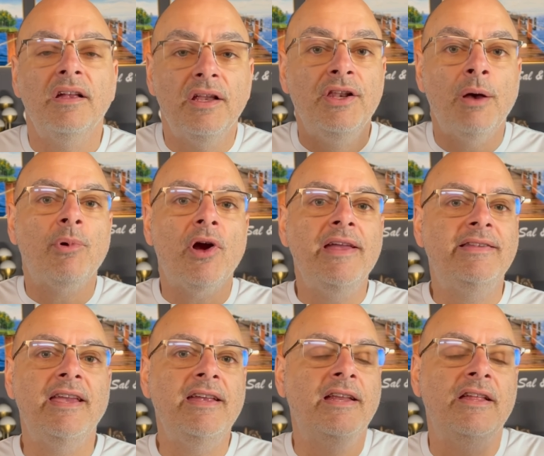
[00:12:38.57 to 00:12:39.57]
Number
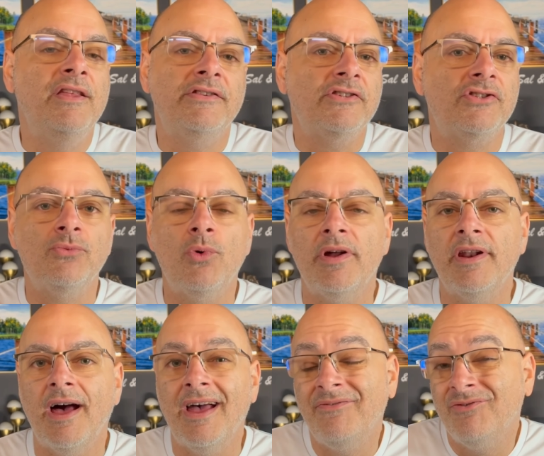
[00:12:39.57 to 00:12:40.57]
18, and this is the one
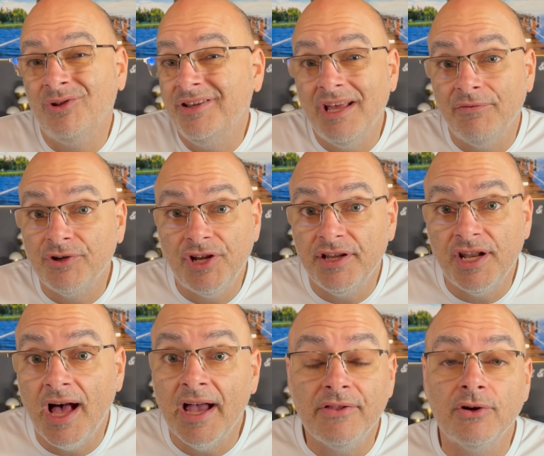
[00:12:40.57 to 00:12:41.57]
I've really never done
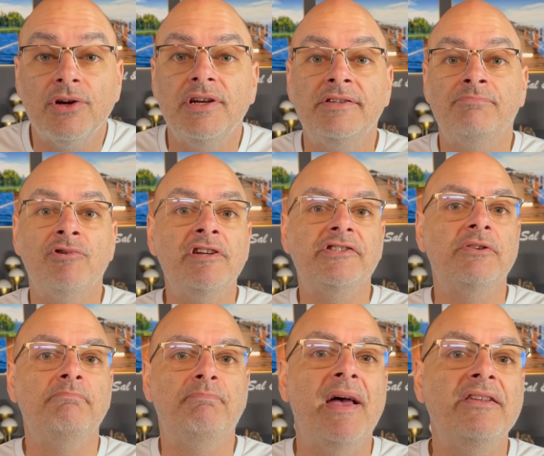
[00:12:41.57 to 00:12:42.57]
either, is bring
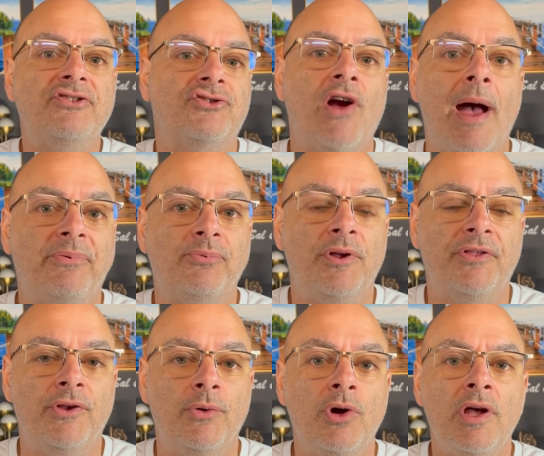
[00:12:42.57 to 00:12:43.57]
some bed straps with
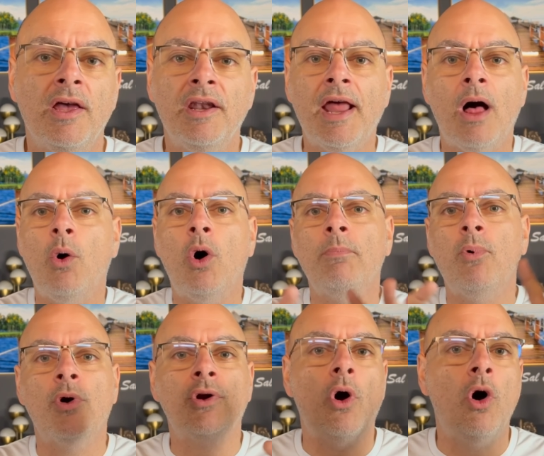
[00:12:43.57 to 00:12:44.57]
you. Now, on
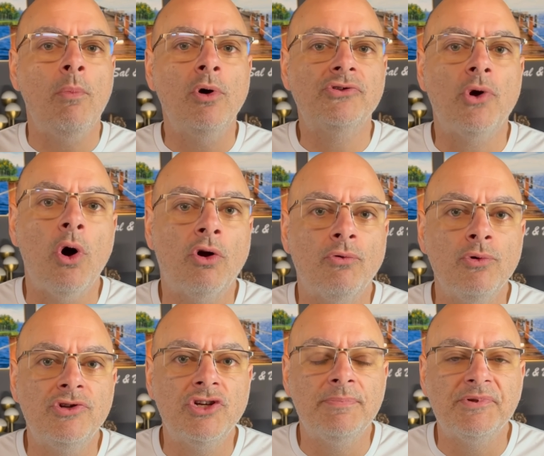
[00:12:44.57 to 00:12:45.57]
board almost all
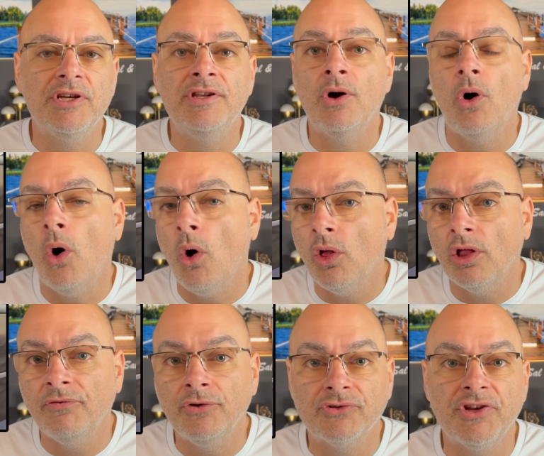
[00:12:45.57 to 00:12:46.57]
cruise ships in all
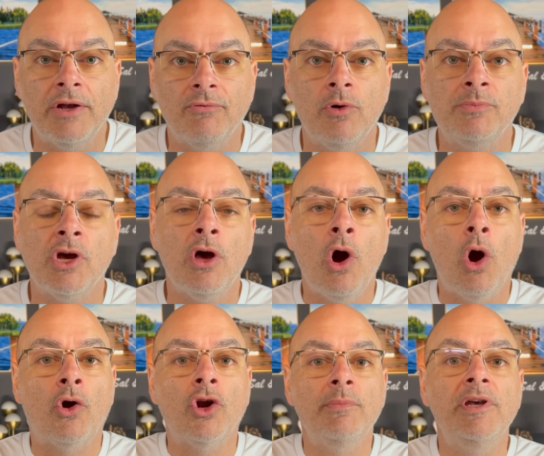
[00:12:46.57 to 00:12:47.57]
of your staterooms are
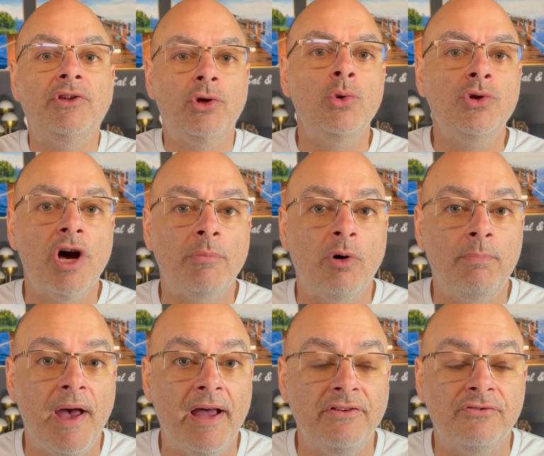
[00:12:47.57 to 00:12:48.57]
going to be 2 double
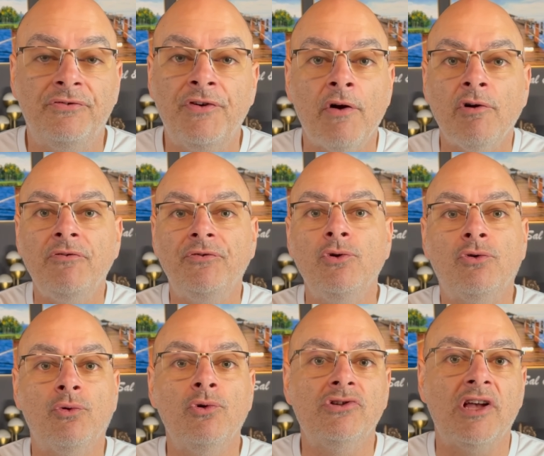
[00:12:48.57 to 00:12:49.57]
beds. Very few
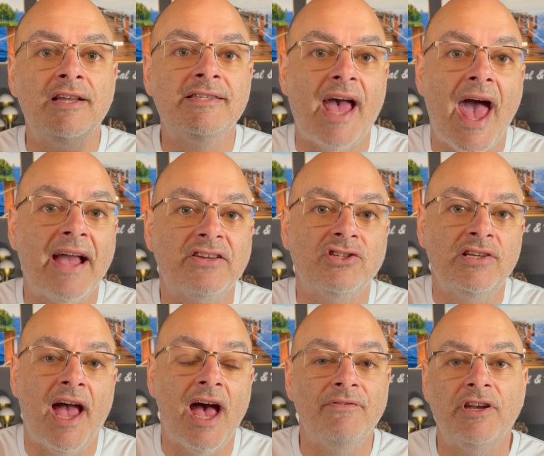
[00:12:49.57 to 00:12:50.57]
cruise lines actually
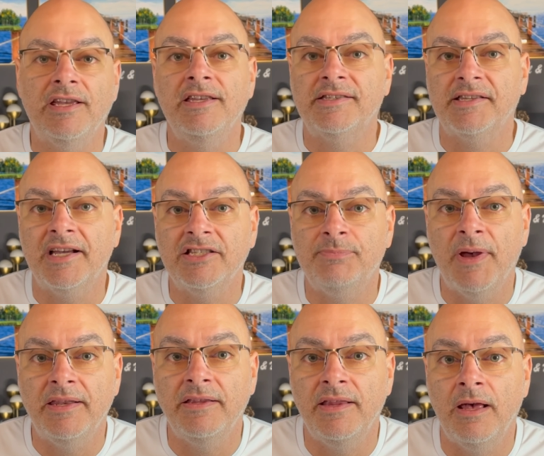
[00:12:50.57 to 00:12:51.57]
have a king-size
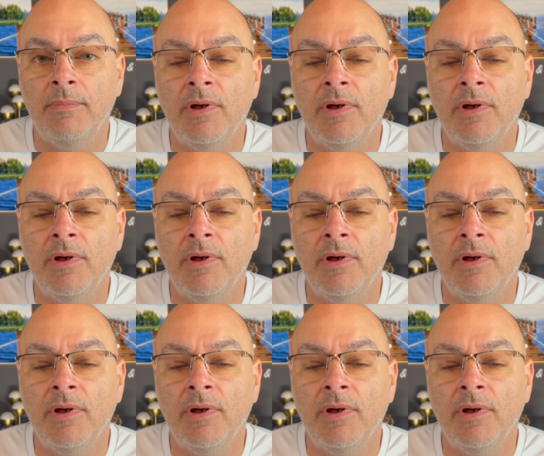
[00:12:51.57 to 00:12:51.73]
bed in them.